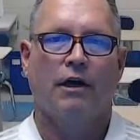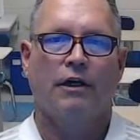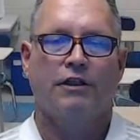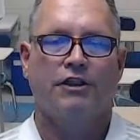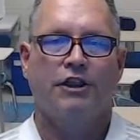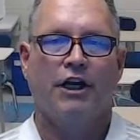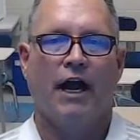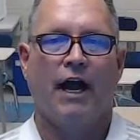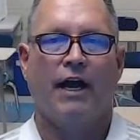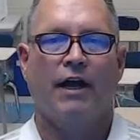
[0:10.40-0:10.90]

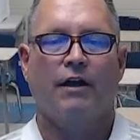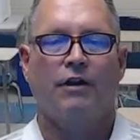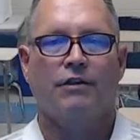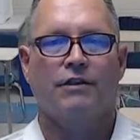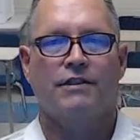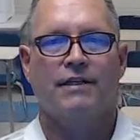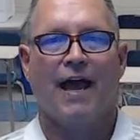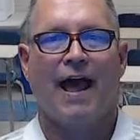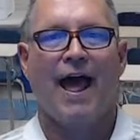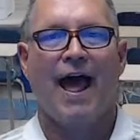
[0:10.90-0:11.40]

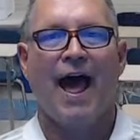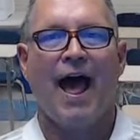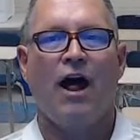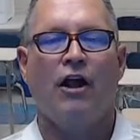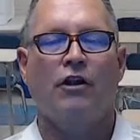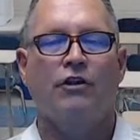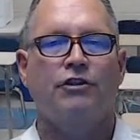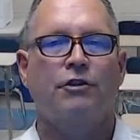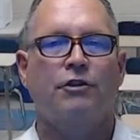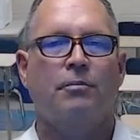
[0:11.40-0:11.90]
child's
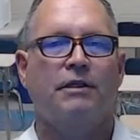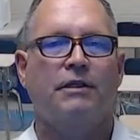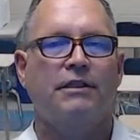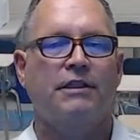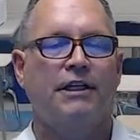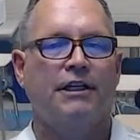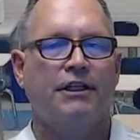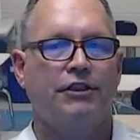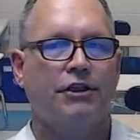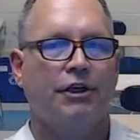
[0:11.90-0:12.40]
algebra
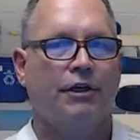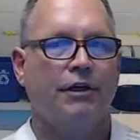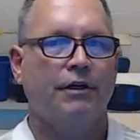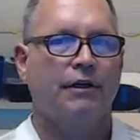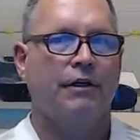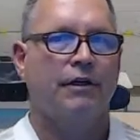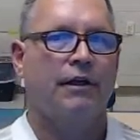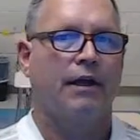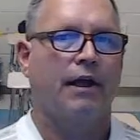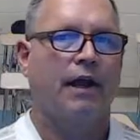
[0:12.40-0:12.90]
teacher.
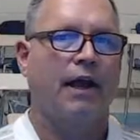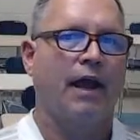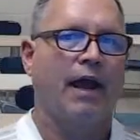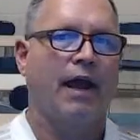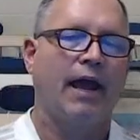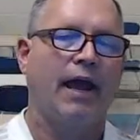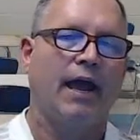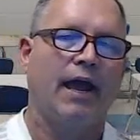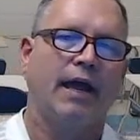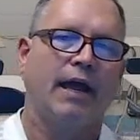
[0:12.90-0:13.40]

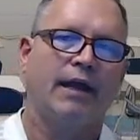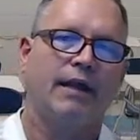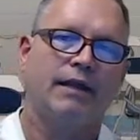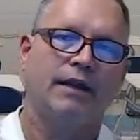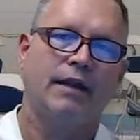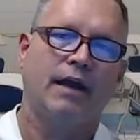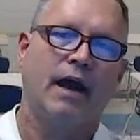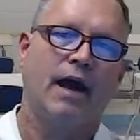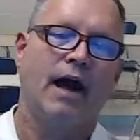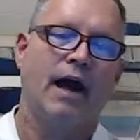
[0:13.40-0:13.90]

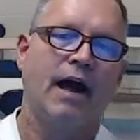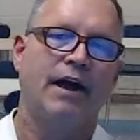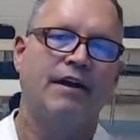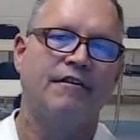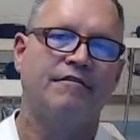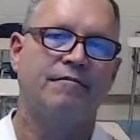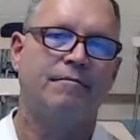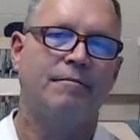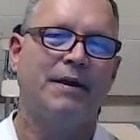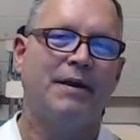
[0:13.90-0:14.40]
And
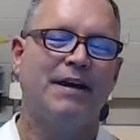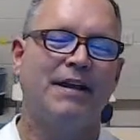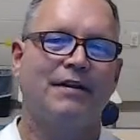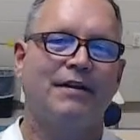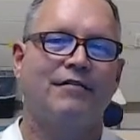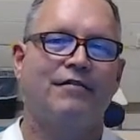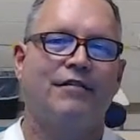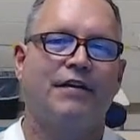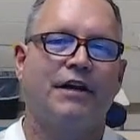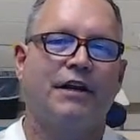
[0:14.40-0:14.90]
I've been at
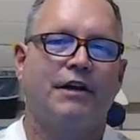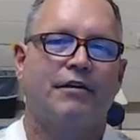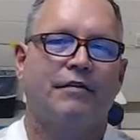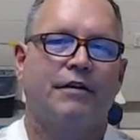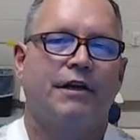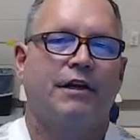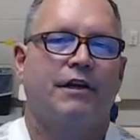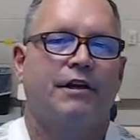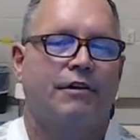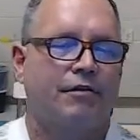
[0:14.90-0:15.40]

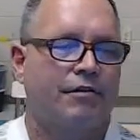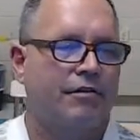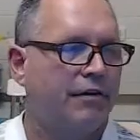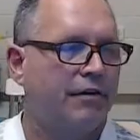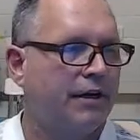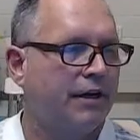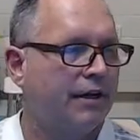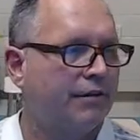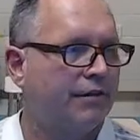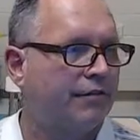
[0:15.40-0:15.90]
Vickery
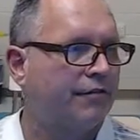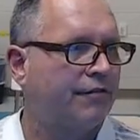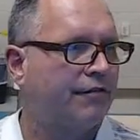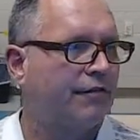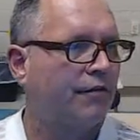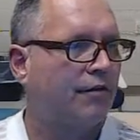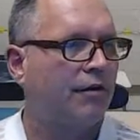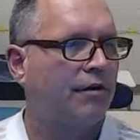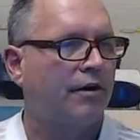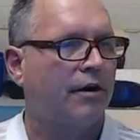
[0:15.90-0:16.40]
Creek
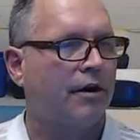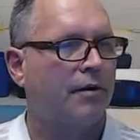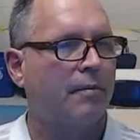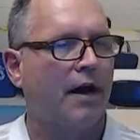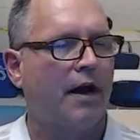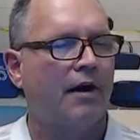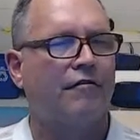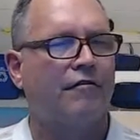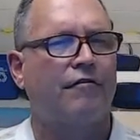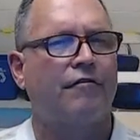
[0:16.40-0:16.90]
for
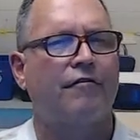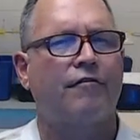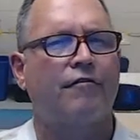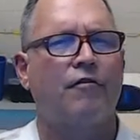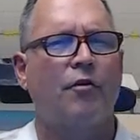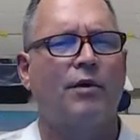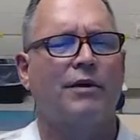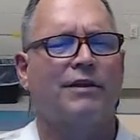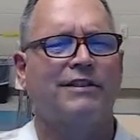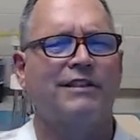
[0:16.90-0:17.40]
about
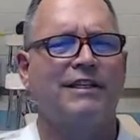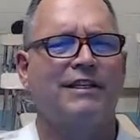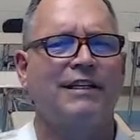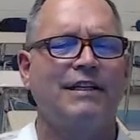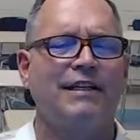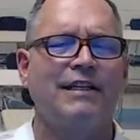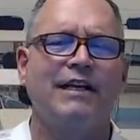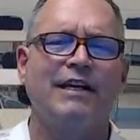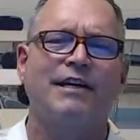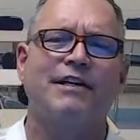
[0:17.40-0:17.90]

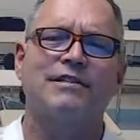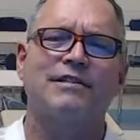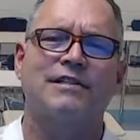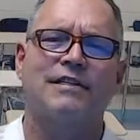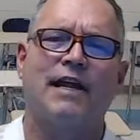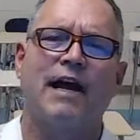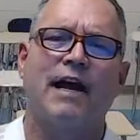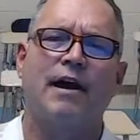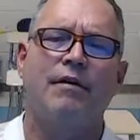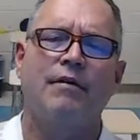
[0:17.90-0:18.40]
14 years
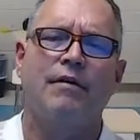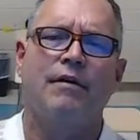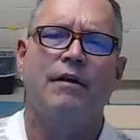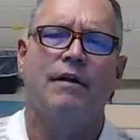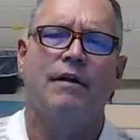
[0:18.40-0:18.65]
now.